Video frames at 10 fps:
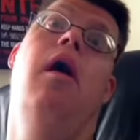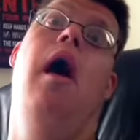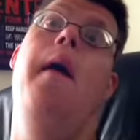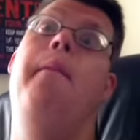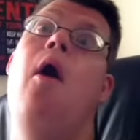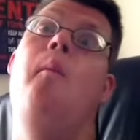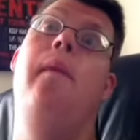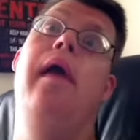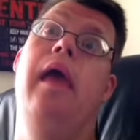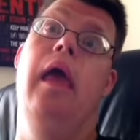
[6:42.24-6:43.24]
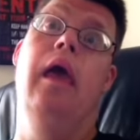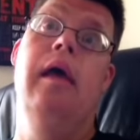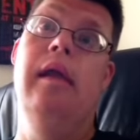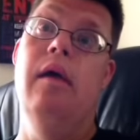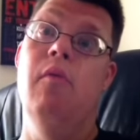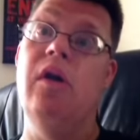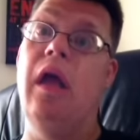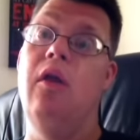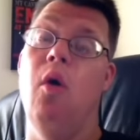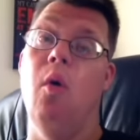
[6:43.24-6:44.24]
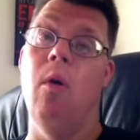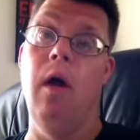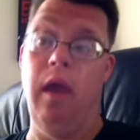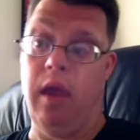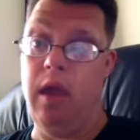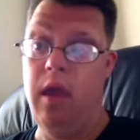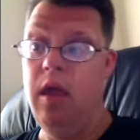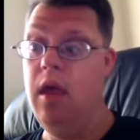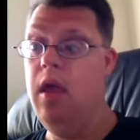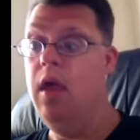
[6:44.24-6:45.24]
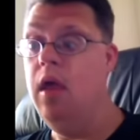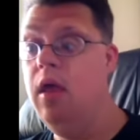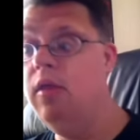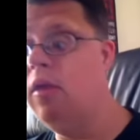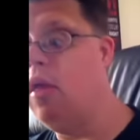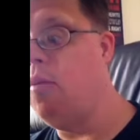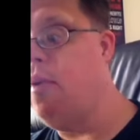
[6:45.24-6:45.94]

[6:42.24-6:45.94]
about me, which I don't like. This has